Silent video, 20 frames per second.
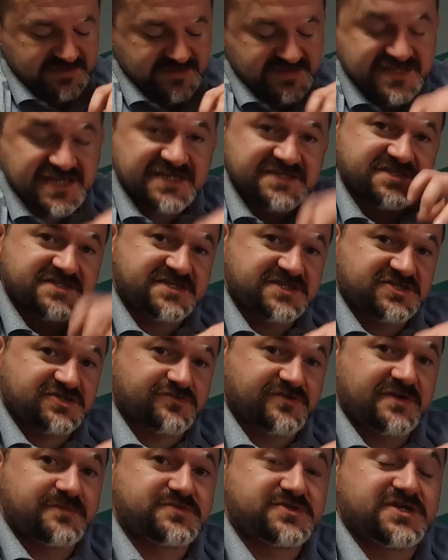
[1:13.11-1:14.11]
this
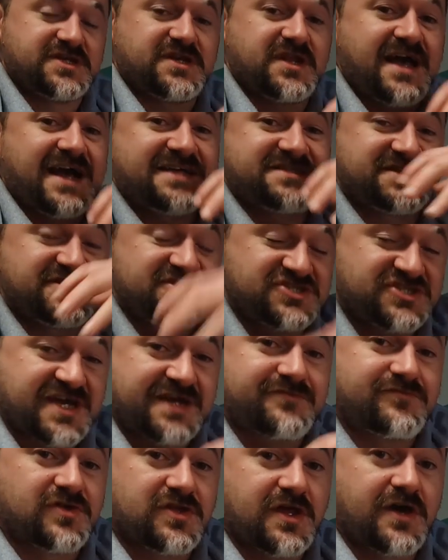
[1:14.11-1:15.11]
description as a
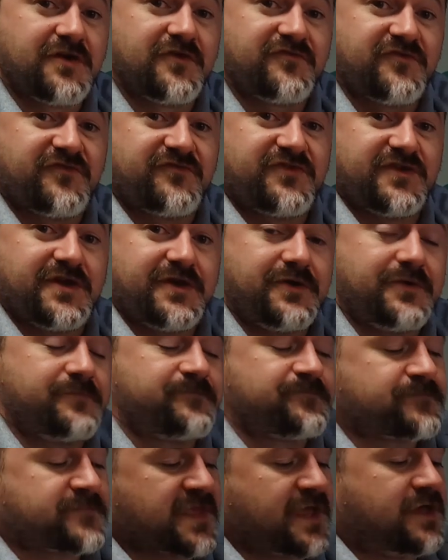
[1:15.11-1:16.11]
general overview
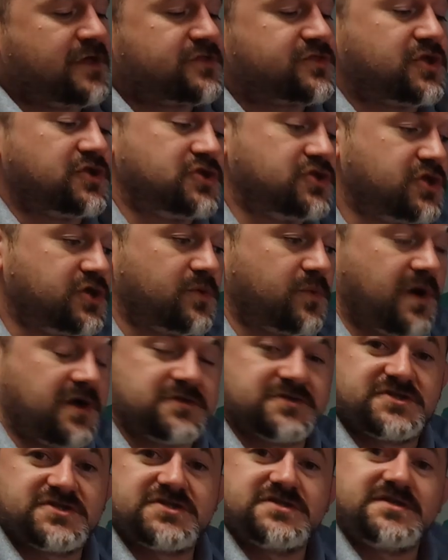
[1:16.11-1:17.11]
the
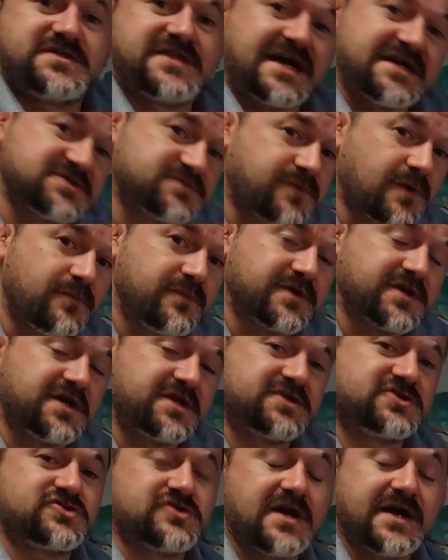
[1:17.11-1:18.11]
nuance. That's what we're going
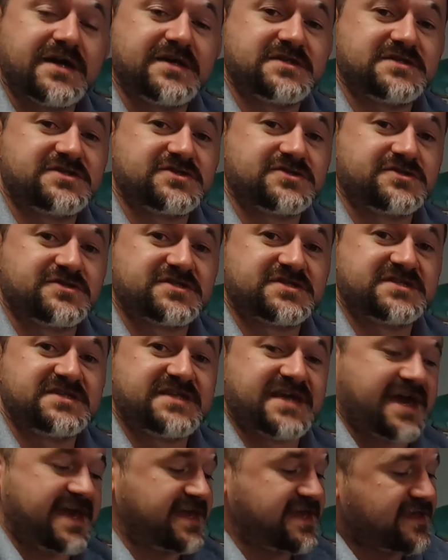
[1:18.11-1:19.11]
to try and discuss
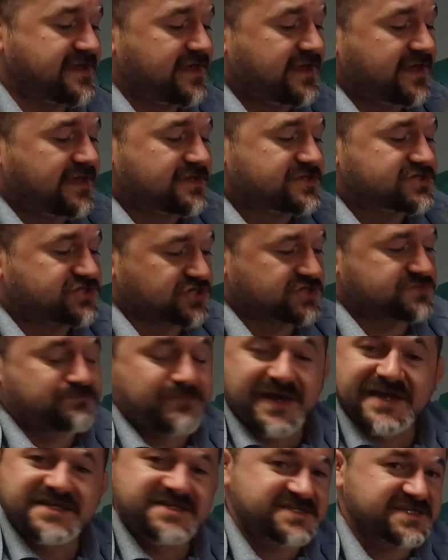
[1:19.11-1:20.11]
today. Just
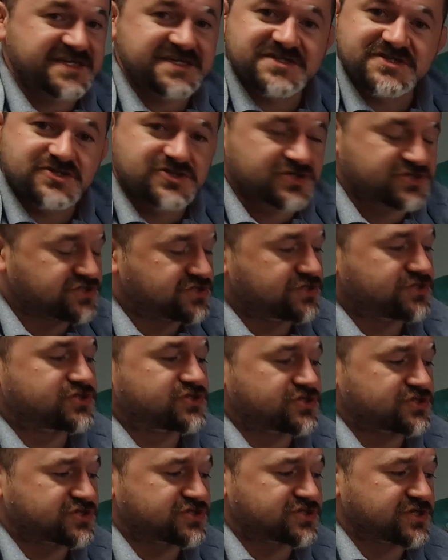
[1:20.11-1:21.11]
basics, just
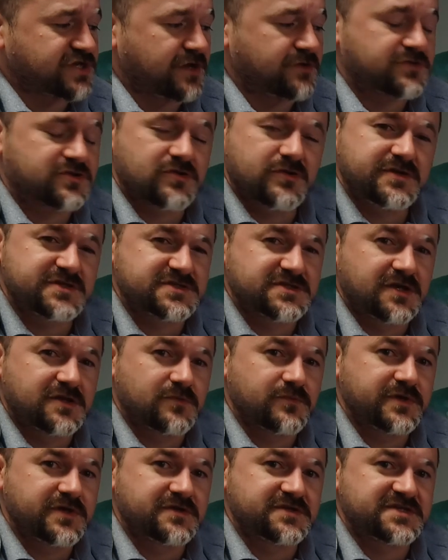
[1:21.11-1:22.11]
to go through it so that
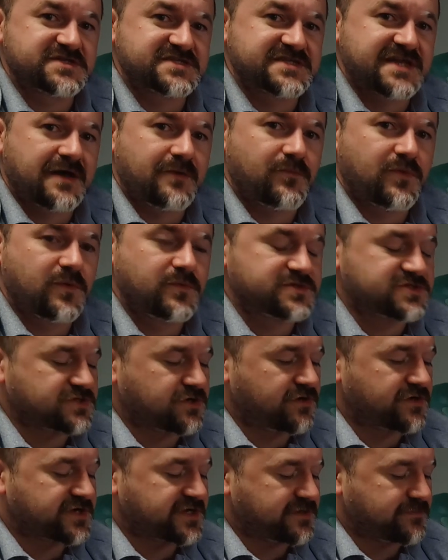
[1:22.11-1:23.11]
we understand what we're
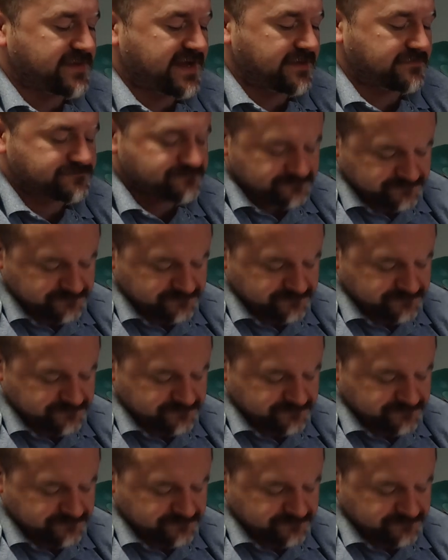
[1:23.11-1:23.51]
talking about.